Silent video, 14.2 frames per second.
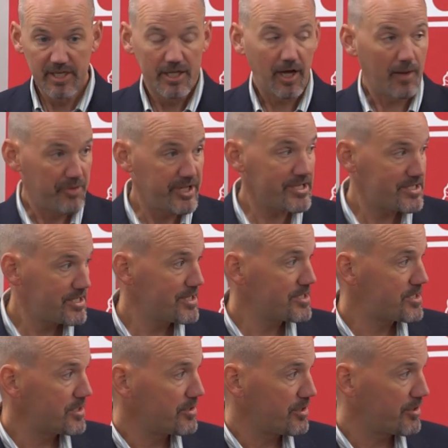Um, this is
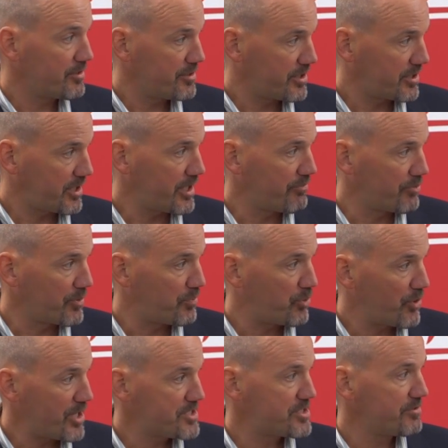the, the, the, kind of
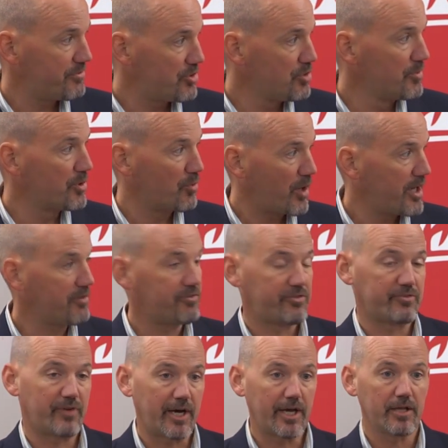repressive human rights
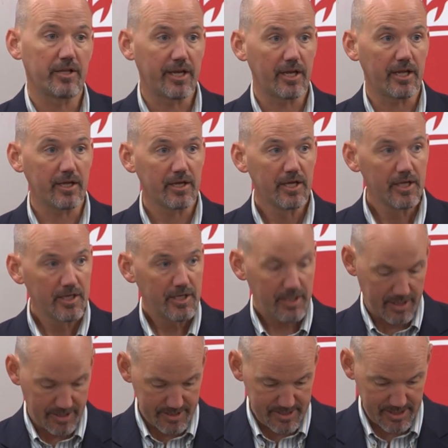violating
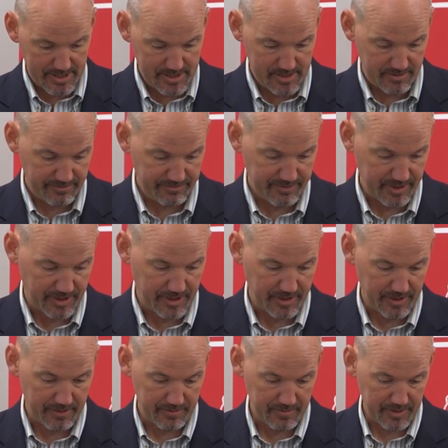uh, sets of uh,
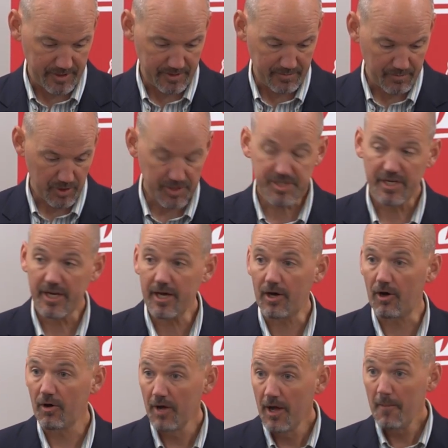uh
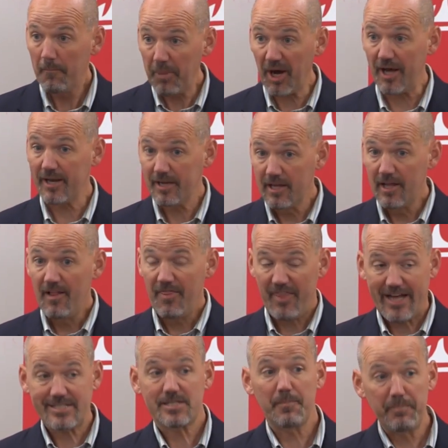personnel, but
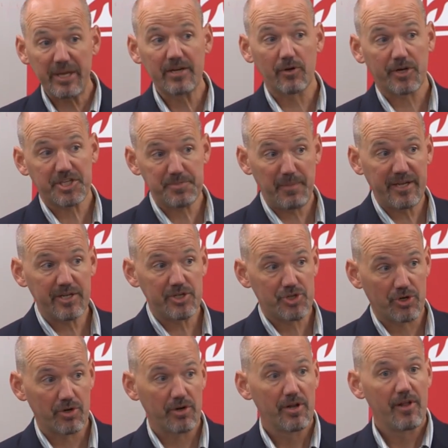that's a bigger
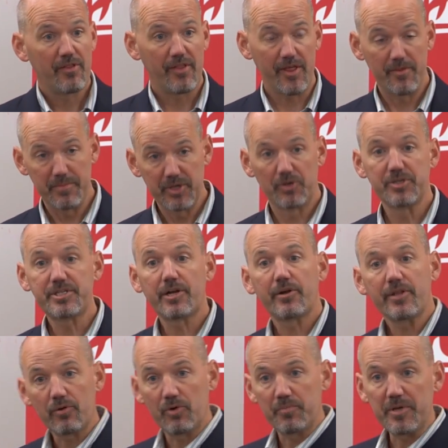expenditure than the military
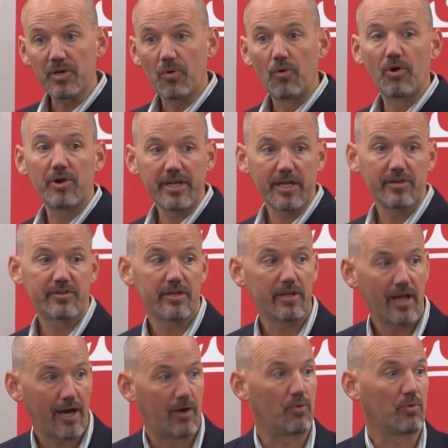that would be oriented
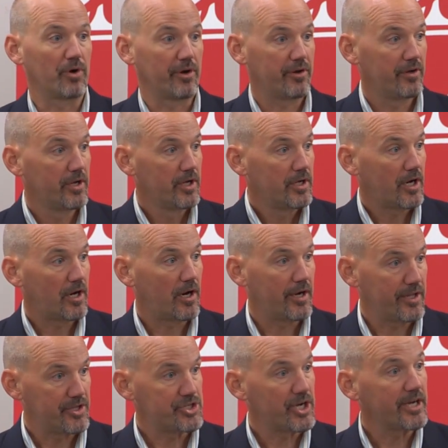outward. Uh,
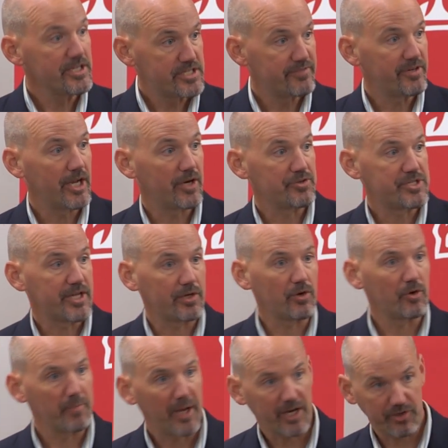and the Chinese have announced that
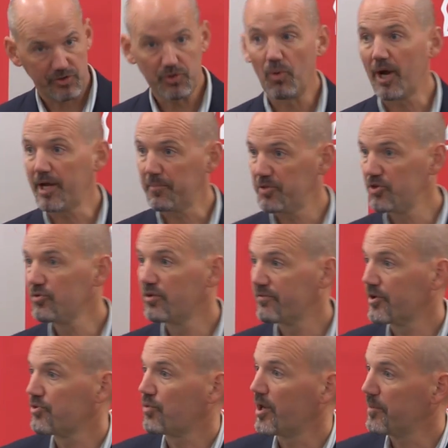going back two, white, two
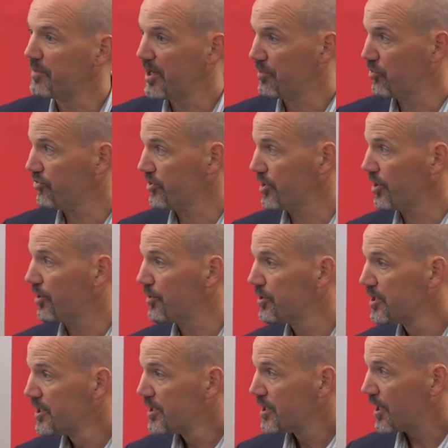defense white papers ago.
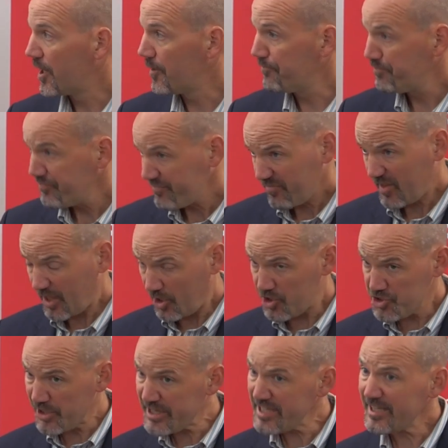Um,
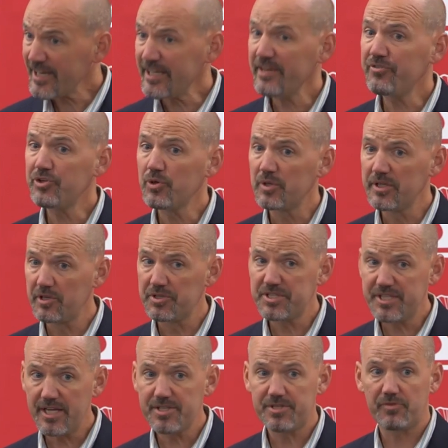so I think that gives you a little
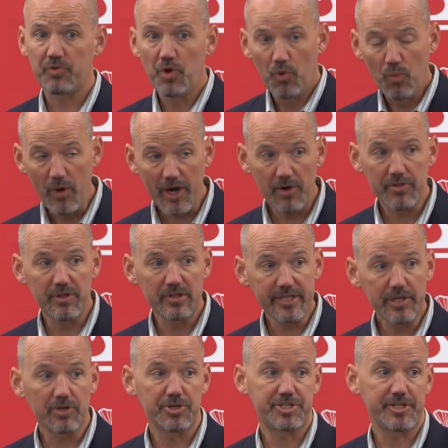sense of where the
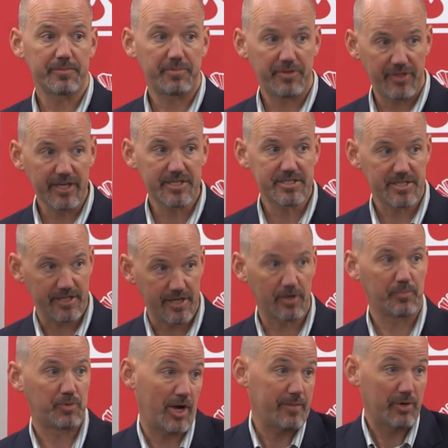leadership thinks their
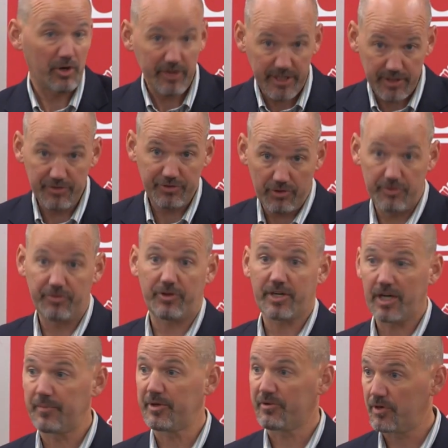primary concerns are
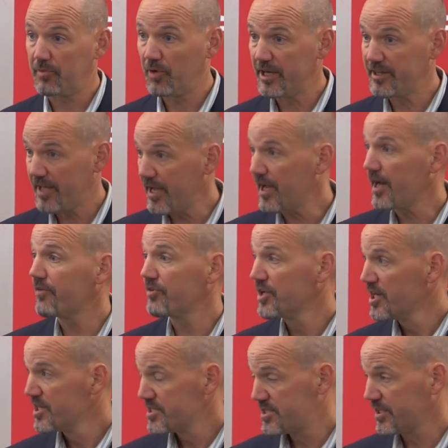coming from, right? They have
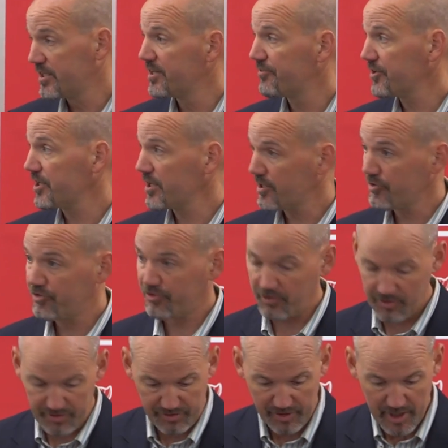significant
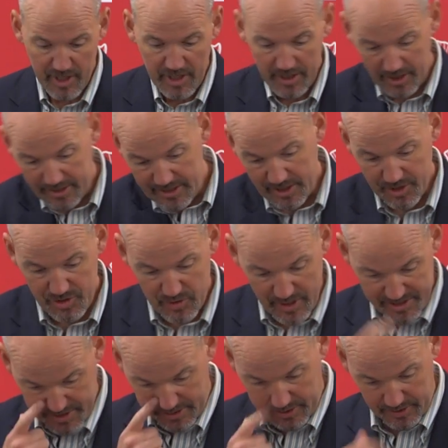concerns uh, in
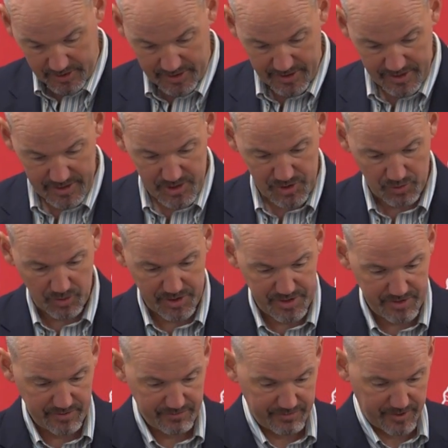addressing uh, these sorts
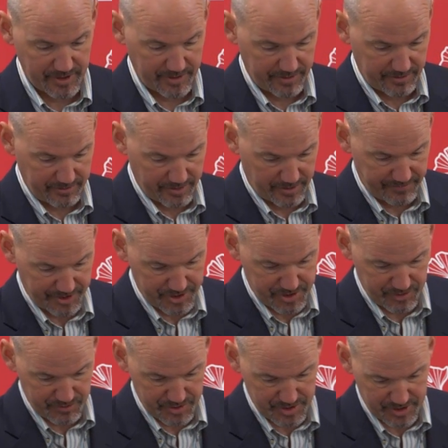of, uh, of
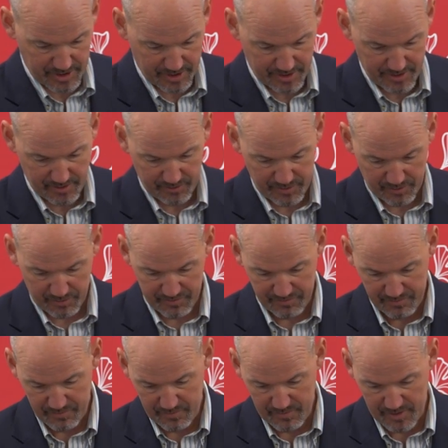issues uh, that, that, we've,
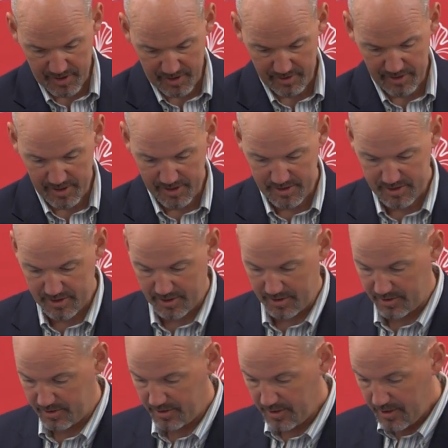that, that
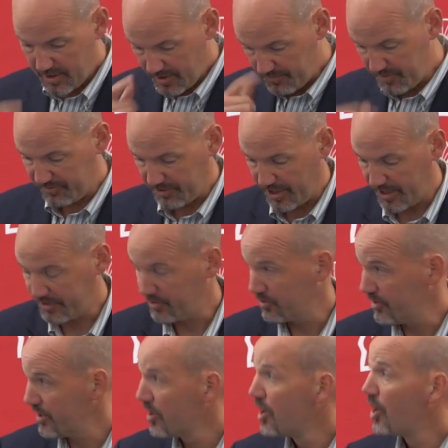uh, have been flagged
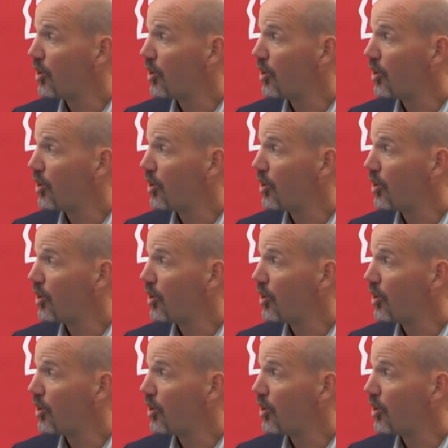earlier.